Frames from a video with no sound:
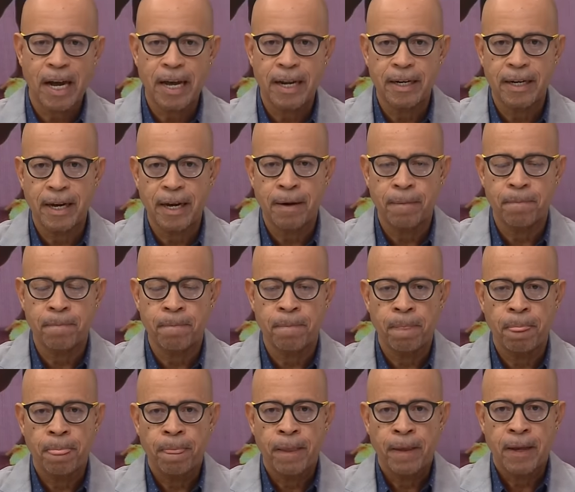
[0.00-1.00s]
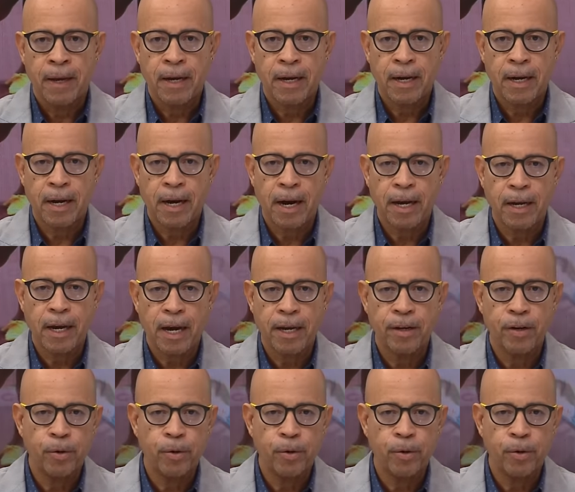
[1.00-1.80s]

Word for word: And um, I, I,